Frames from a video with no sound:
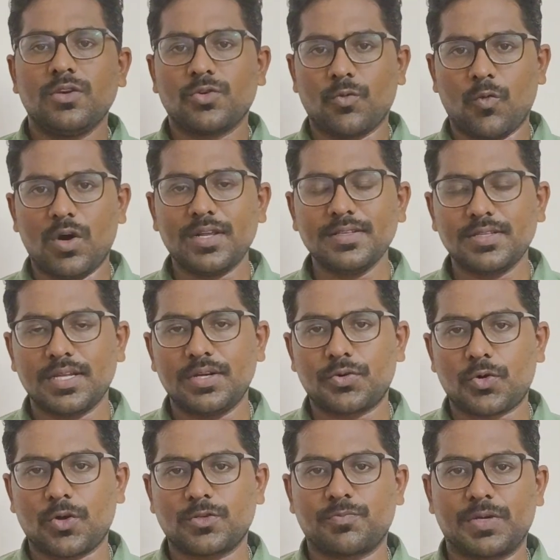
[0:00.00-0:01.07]
So, what is
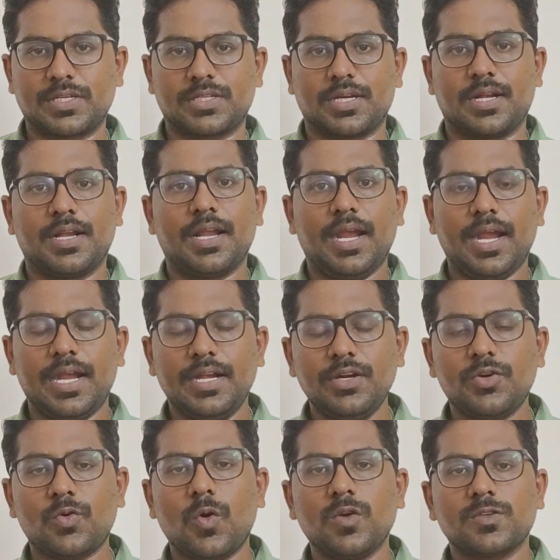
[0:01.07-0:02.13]
introspection?
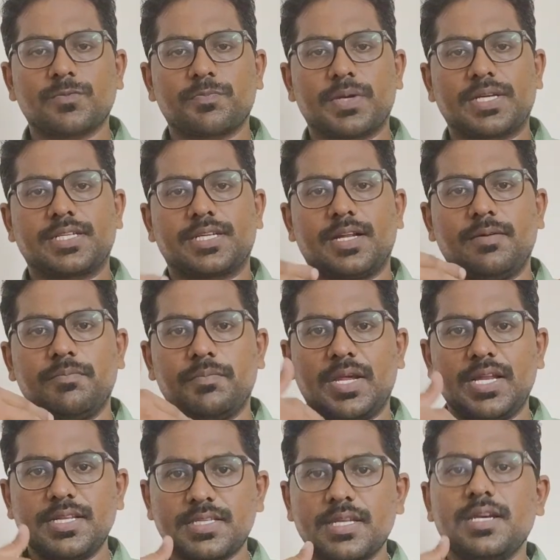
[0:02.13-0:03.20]
Introspection
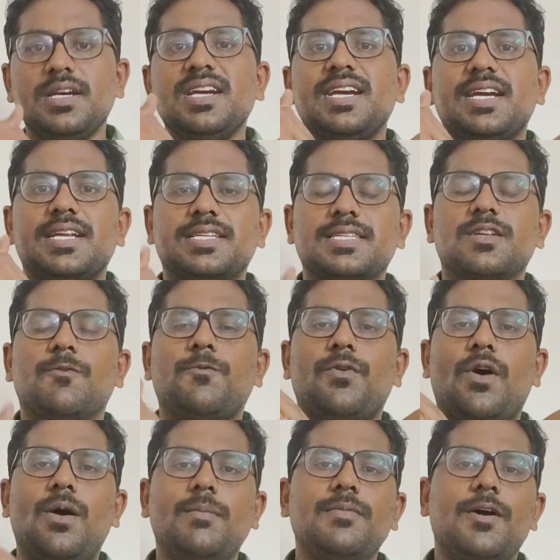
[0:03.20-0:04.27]
means it's a
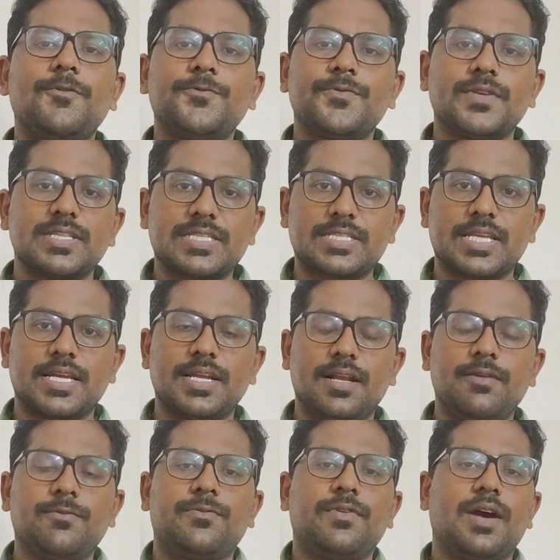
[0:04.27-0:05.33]
form of
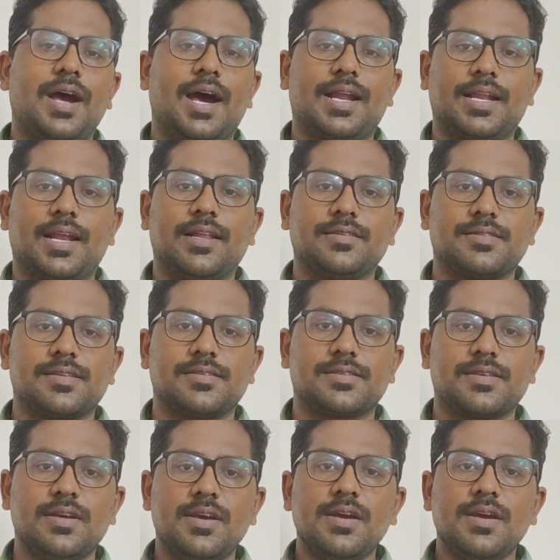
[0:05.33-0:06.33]
self analysis